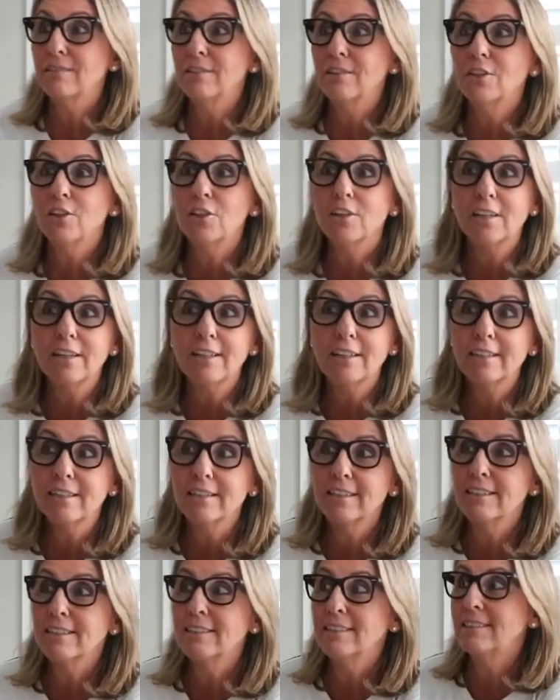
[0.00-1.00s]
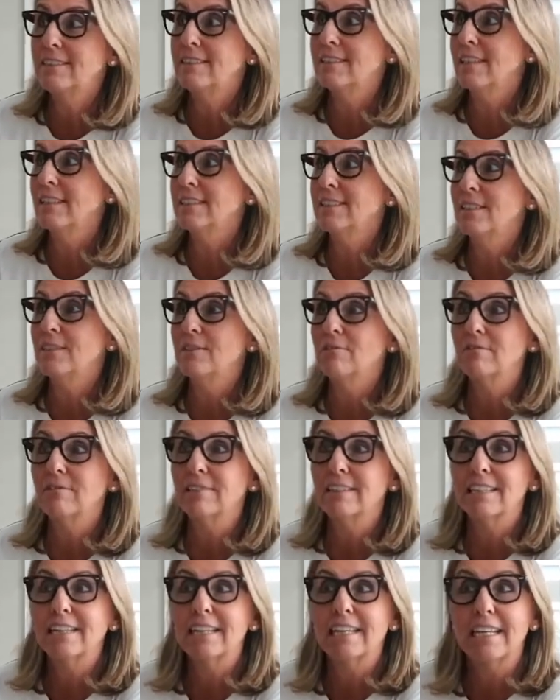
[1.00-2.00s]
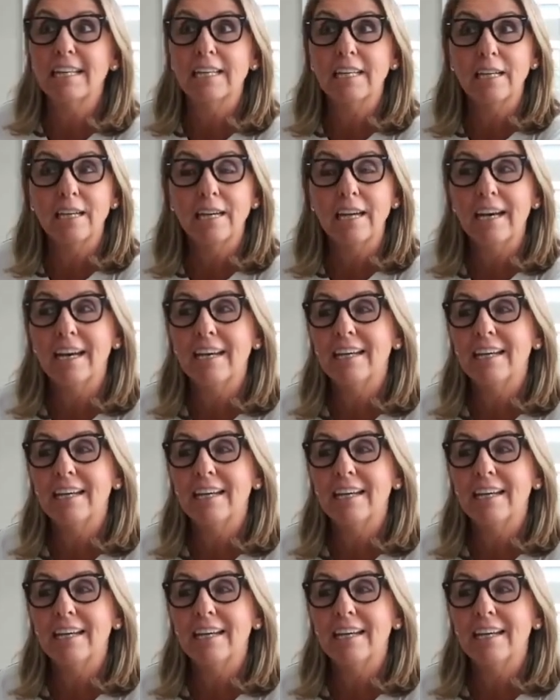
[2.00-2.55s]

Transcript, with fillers: look good, doesn't really,